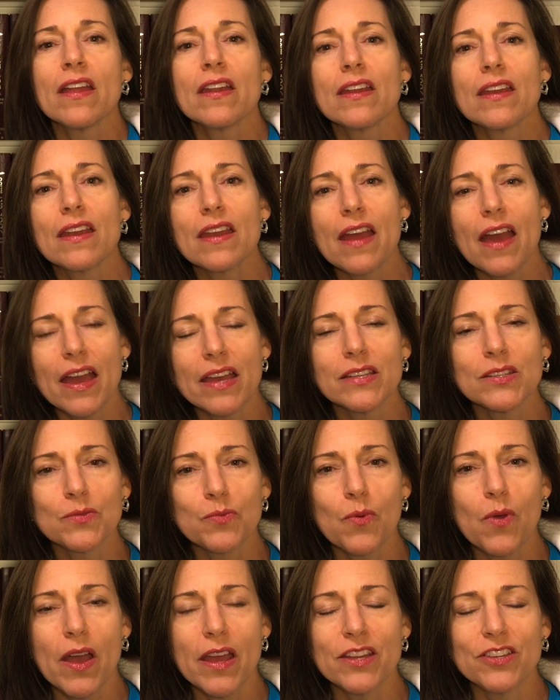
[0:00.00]
nice
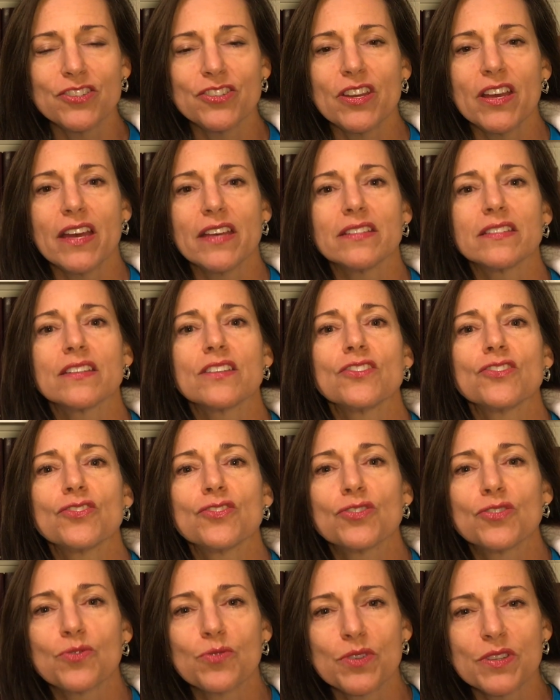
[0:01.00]
wide chest,
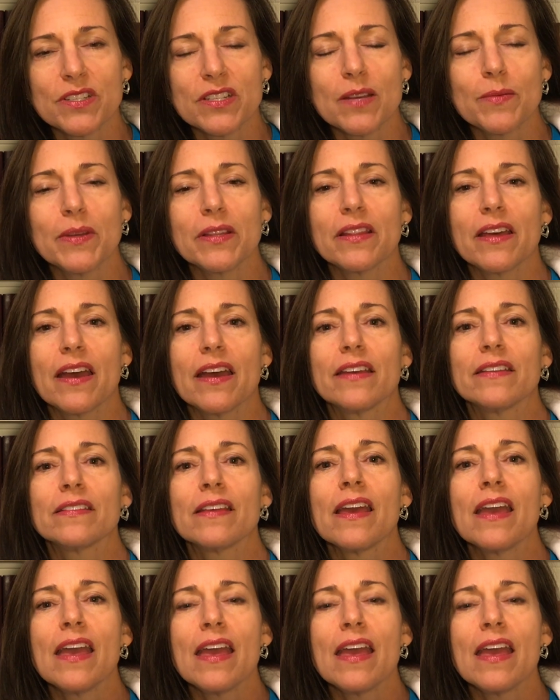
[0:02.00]
short stubby legs,